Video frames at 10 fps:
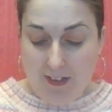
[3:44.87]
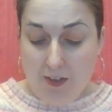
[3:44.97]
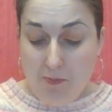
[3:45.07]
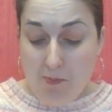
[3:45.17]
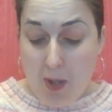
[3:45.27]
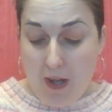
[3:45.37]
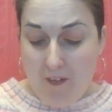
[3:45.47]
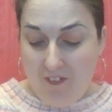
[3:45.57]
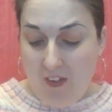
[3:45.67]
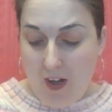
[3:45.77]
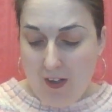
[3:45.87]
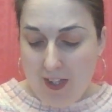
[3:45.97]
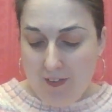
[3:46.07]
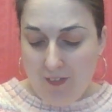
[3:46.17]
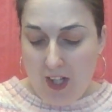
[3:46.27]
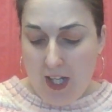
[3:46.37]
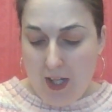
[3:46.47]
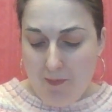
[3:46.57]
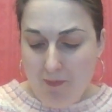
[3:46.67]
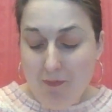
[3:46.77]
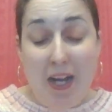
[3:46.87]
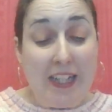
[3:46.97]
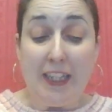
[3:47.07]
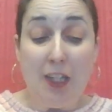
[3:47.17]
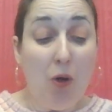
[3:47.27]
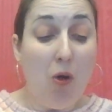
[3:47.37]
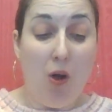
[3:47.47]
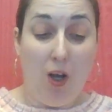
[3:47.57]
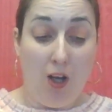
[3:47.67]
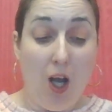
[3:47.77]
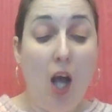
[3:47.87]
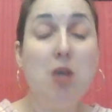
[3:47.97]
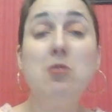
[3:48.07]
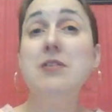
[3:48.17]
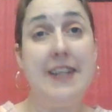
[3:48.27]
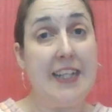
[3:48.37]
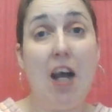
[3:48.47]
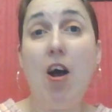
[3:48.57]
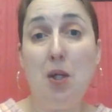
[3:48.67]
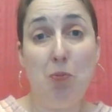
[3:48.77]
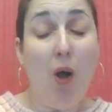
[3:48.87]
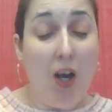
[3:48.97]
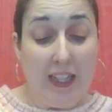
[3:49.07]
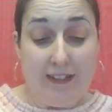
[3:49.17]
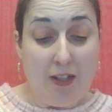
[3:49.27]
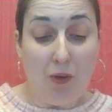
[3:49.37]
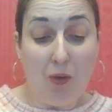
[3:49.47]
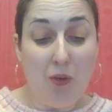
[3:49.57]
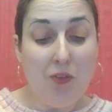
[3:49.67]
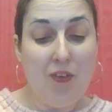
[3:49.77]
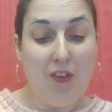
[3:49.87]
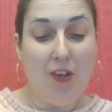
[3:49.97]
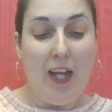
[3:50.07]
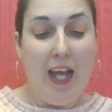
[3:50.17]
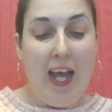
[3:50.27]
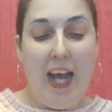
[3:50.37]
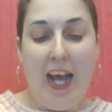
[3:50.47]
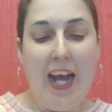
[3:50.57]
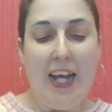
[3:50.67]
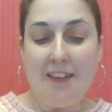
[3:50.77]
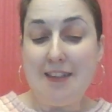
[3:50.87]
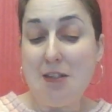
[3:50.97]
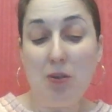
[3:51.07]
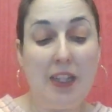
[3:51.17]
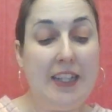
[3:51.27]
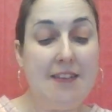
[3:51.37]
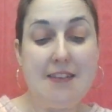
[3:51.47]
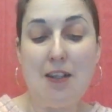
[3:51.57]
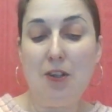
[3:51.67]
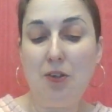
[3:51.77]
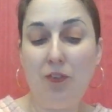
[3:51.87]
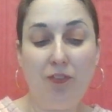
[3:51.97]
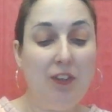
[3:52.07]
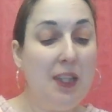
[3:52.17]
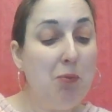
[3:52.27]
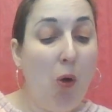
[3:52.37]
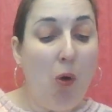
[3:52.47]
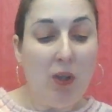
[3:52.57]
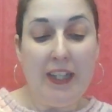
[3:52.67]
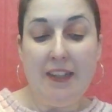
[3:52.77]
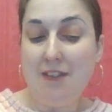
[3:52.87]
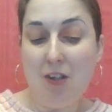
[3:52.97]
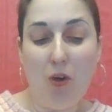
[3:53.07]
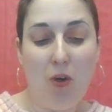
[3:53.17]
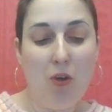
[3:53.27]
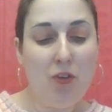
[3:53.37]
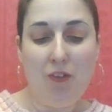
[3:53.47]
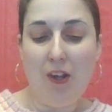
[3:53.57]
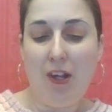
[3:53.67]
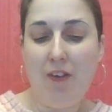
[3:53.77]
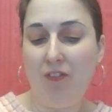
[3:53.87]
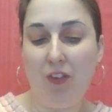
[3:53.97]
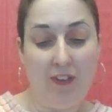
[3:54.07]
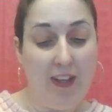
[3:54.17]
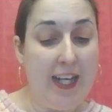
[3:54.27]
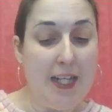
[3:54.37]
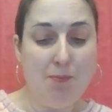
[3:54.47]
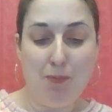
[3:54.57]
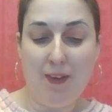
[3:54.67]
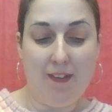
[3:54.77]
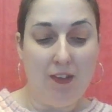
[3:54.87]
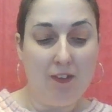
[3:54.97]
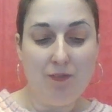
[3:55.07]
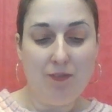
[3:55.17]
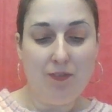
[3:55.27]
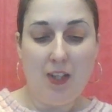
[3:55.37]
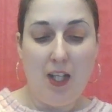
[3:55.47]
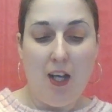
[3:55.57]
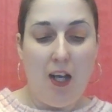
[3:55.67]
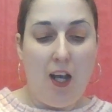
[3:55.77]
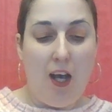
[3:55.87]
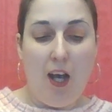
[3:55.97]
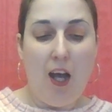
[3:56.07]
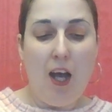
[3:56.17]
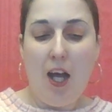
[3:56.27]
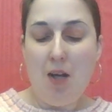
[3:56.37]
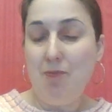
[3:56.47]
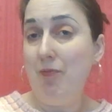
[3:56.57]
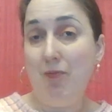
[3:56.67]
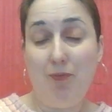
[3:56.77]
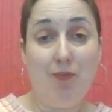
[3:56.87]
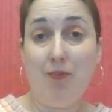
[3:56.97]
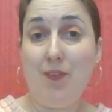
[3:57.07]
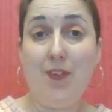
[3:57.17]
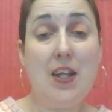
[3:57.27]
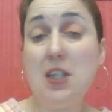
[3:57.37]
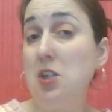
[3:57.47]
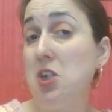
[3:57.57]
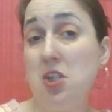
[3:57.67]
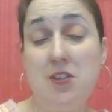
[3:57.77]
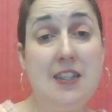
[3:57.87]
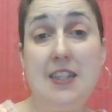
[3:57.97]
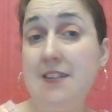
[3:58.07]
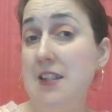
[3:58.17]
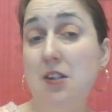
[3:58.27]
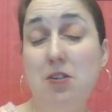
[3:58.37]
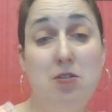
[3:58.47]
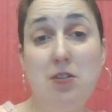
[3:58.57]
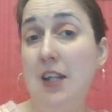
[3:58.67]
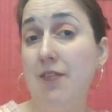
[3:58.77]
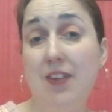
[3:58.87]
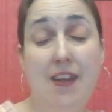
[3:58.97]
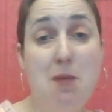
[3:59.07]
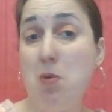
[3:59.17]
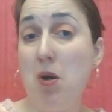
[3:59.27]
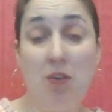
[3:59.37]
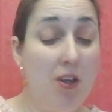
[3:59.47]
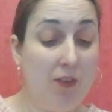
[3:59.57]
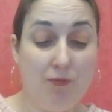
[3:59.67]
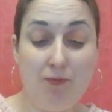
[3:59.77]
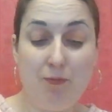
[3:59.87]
number five, um, make your own DIY tours and look into free walking tours uh, for tips. Um, so you just need to give a tip on a,